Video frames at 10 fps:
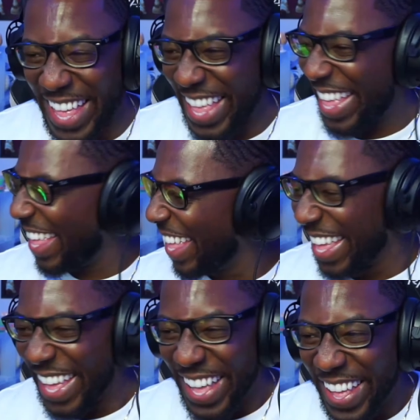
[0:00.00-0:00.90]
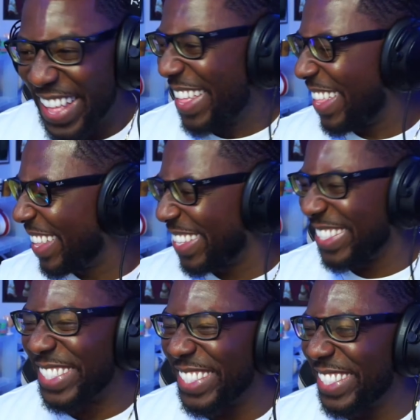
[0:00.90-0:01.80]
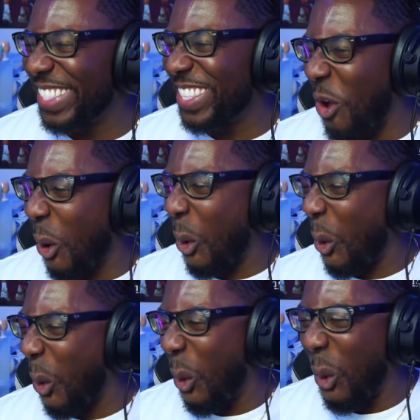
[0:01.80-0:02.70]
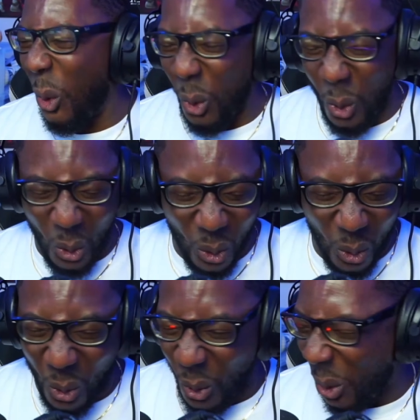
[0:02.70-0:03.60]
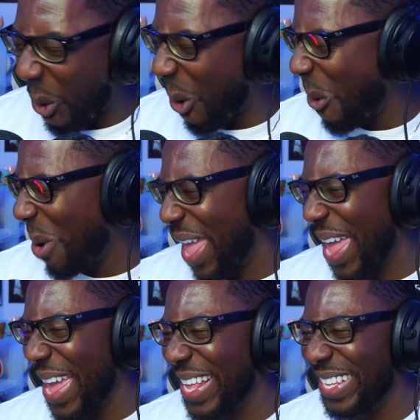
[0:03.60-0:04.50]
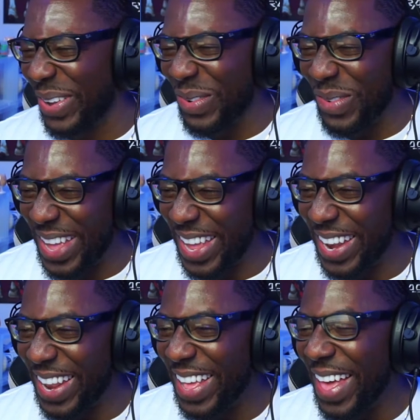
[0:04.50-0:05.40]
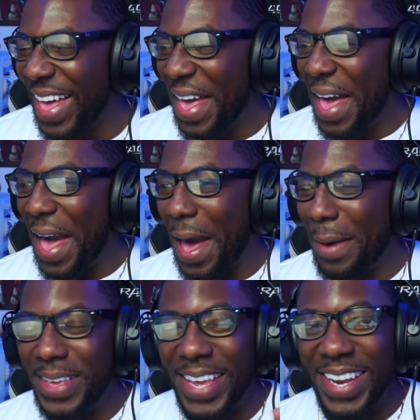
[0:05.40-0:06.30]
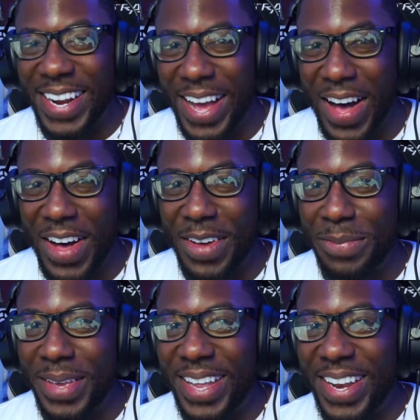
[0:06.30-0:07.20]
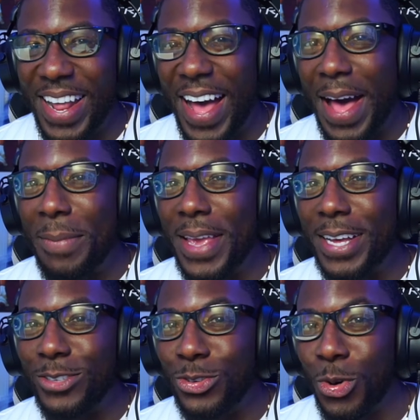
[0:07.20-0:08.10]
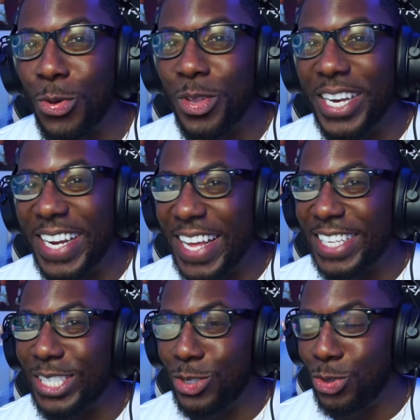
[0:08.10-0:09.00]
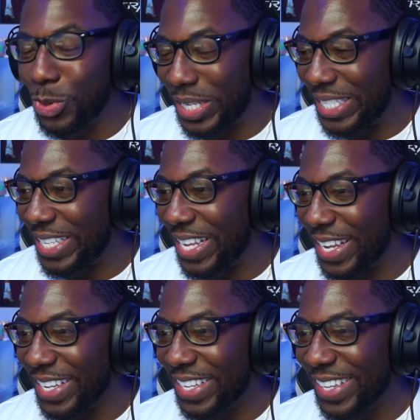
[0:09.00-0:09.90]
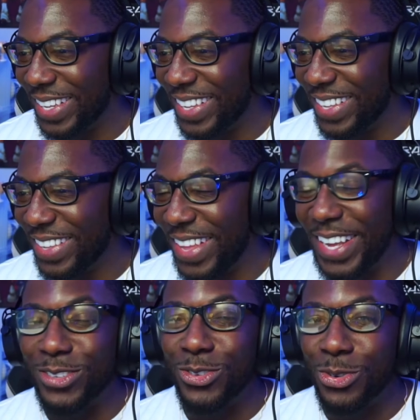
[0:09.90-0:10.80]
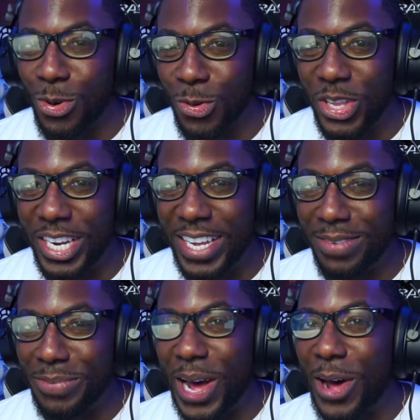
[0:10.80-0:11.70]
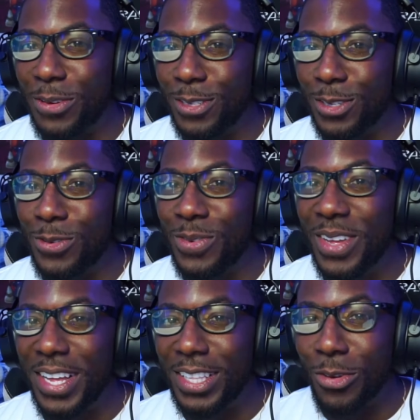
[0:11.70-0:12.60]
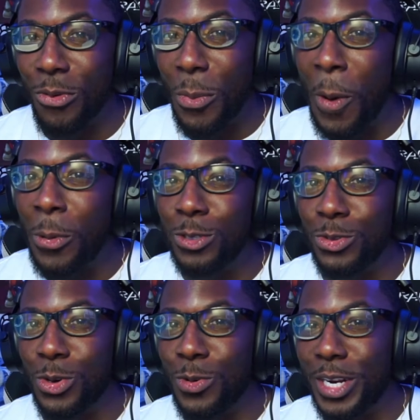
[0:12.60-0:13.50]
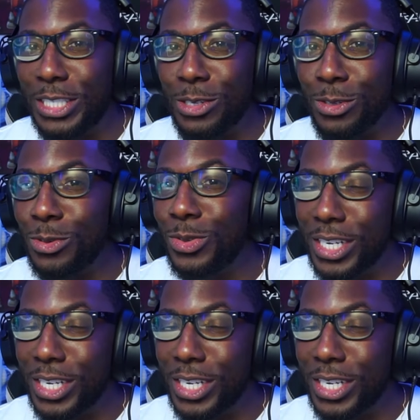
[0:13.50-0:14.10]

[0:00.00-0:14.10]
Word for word: control it. That's a joystick. H-Mac, I'm going. Wait. I be in the cockpit. I be controlling it. That's a joystick. He controlling it, but also the remote control that you use to